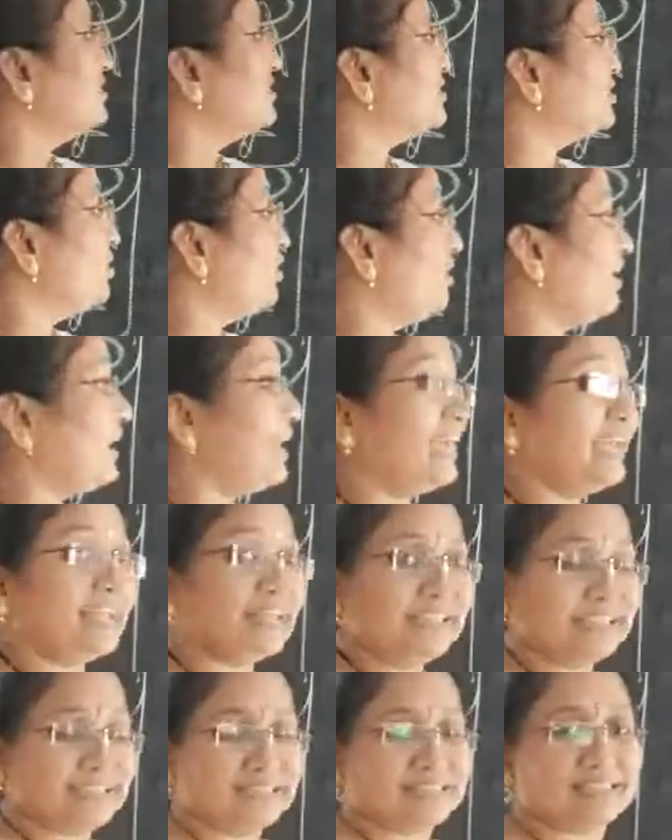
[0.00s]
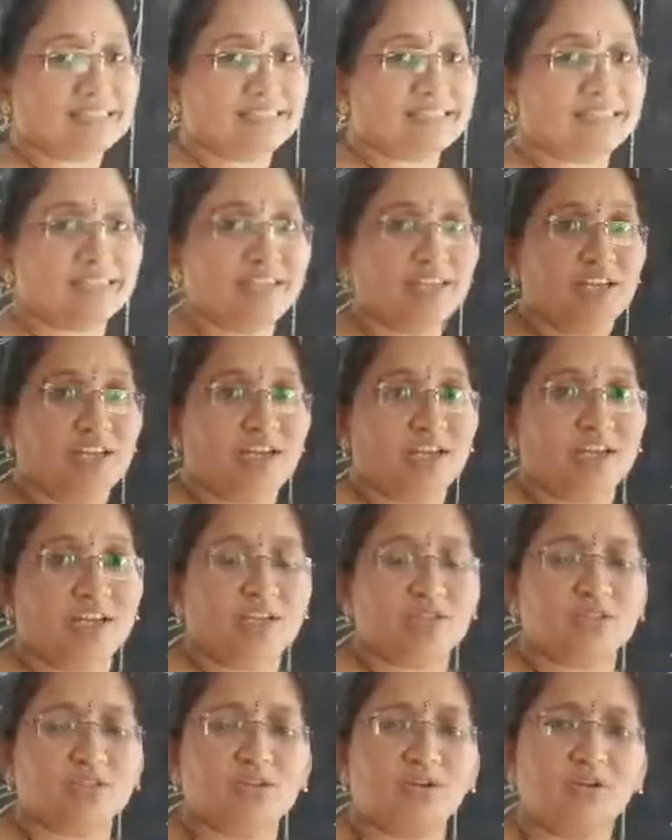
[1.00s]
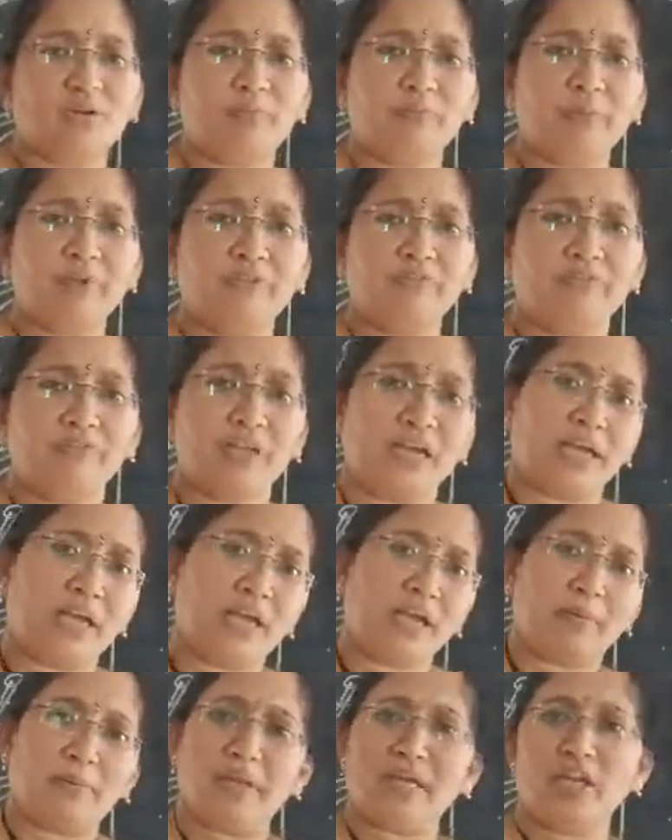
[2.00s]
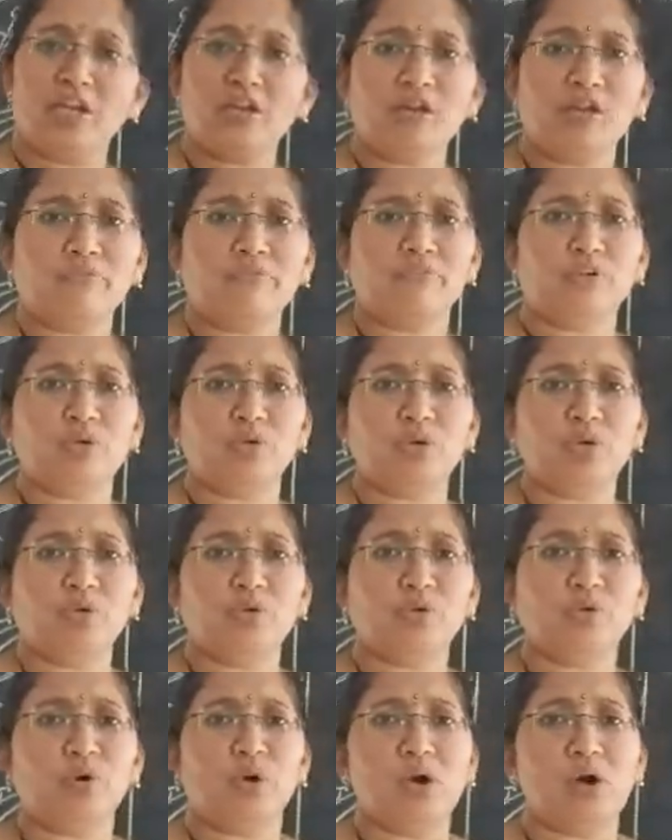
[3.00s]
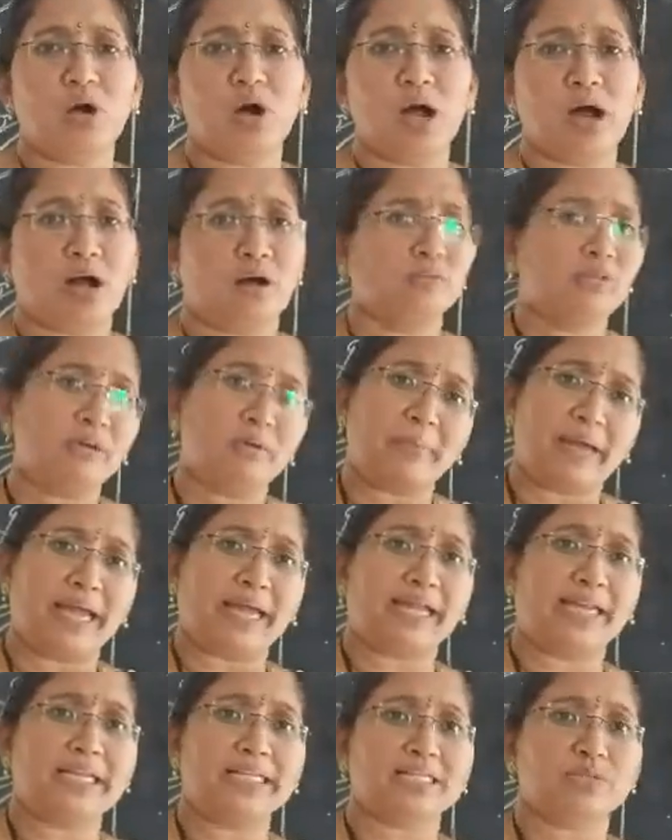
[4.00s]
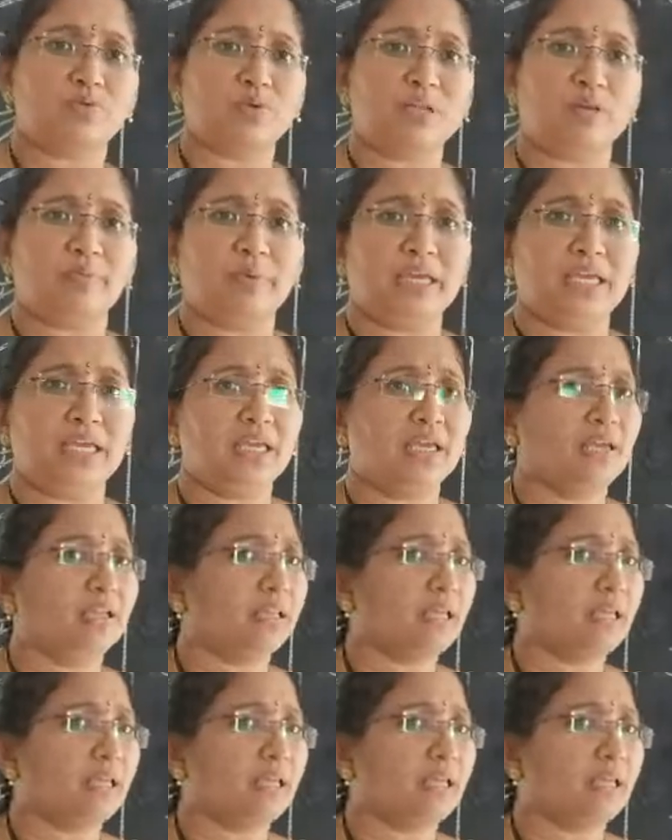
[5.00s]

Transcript: So like this. So many of you know how the magnets will be.